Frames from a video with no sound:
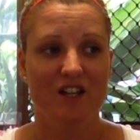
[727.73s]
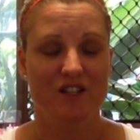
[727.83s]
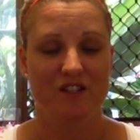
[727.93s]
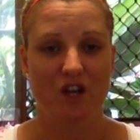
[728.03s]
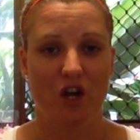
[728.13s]

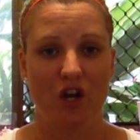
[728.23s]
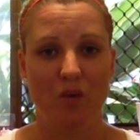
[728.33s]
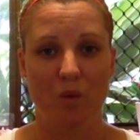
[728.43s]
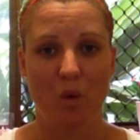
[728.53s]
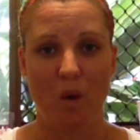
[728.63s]

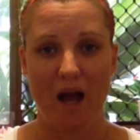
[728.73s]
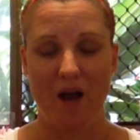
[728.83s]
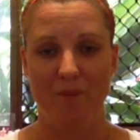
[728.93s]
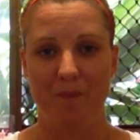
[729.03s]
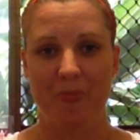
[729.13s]
So we'll
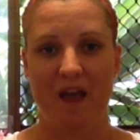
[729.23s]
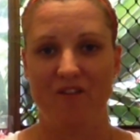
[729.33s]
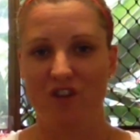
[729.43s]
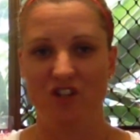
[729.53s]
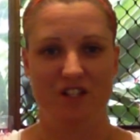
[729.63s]

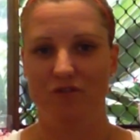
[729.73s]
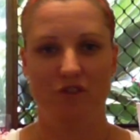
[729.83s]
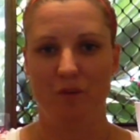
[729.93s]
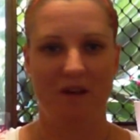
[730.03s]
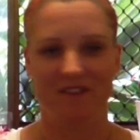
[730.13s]
have those in a
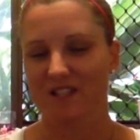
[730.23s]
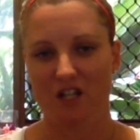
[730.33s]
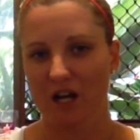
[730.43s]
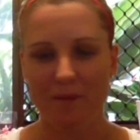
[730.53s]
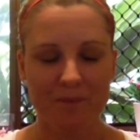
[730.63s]
few months'
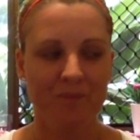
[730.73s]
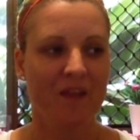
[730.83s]
time.